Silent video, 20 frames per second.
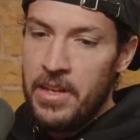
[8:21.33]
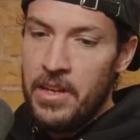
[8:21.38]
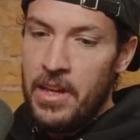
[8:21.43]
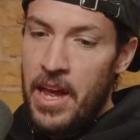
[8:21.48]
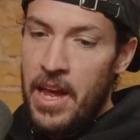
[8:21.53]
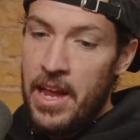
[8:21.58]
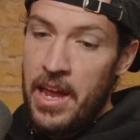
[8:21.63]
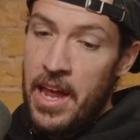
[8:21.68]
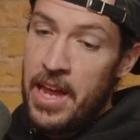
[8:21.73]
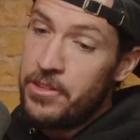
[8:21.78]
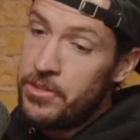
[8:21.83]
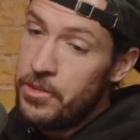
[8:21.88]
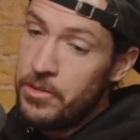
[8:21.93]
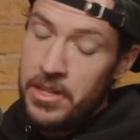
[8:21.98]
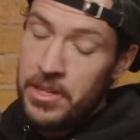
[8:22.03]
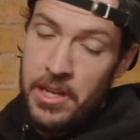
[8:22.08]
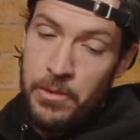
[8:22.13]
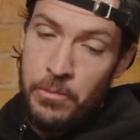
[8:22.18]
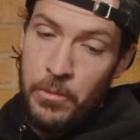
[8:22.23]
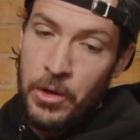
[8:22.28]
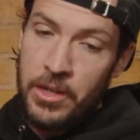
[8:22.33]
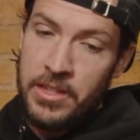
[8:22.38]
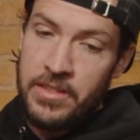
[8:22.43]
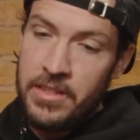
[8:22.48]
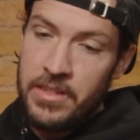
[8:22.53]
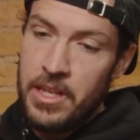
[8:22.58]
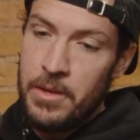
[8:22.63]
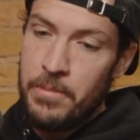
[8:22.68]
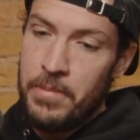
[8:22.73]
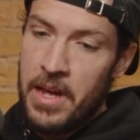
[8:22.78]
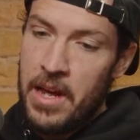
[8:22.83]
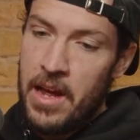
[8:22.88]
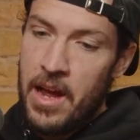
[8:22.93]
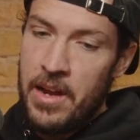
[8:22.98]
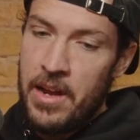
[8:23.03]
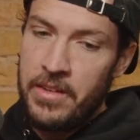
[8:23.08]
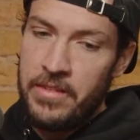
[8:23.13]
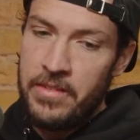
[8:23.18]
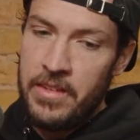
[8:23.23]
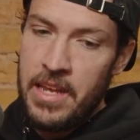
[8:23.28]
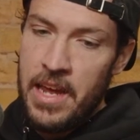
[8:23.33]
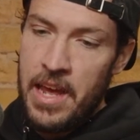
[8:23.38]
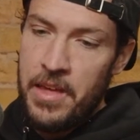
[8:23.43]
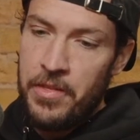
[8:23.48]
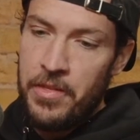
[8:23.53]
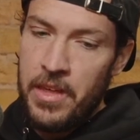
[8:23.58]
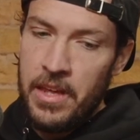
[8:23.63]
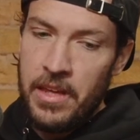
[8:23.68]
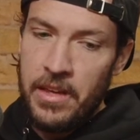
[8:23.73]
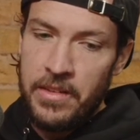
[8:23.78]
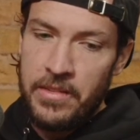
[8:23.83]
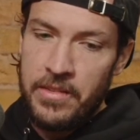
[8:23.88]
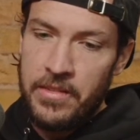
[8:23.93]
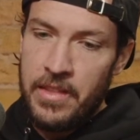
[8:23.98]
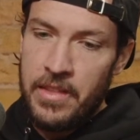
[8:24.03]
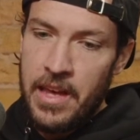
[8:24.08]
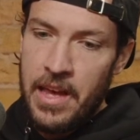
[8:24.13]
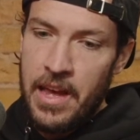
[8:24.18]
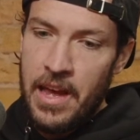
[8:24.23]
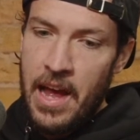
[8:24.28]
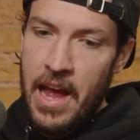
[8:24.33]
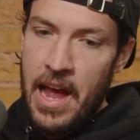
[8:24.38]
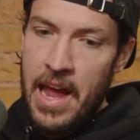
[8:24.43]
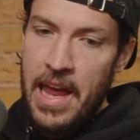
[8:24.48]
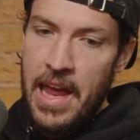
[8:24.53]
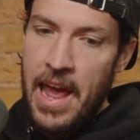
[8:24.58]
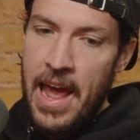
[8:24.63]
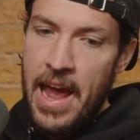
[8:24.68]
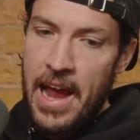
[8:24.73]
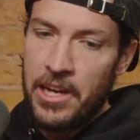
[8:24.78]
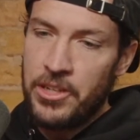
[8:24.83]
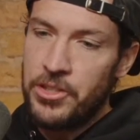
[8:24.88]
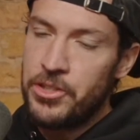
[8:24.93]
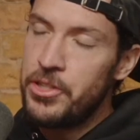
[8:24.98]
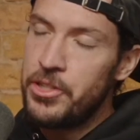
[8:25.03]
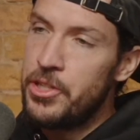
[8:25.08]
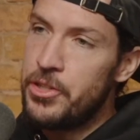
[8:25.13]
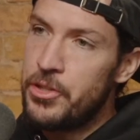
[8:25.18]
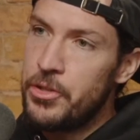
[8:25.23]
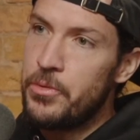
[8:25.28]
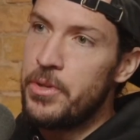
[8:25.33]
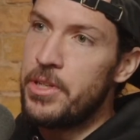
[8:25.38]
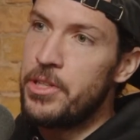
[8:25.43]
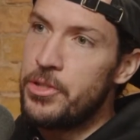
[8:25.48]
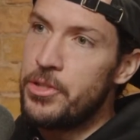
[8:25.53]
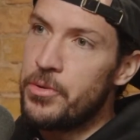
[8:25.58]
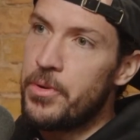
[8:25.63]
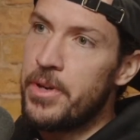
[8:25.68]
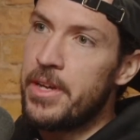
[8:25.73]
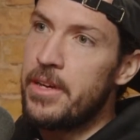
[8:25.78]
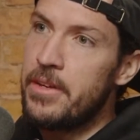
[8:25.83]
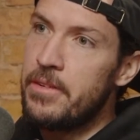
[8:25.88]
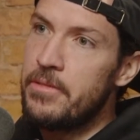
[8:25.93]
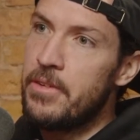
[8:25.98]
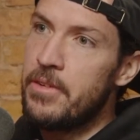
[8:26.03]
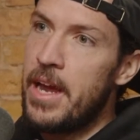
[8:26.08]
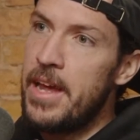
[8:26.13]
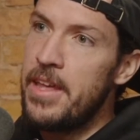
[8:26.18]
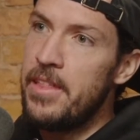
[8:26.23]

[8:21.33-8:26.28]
But I do need more sleep, but honestly, I think it's that I actually do enjoy it, right?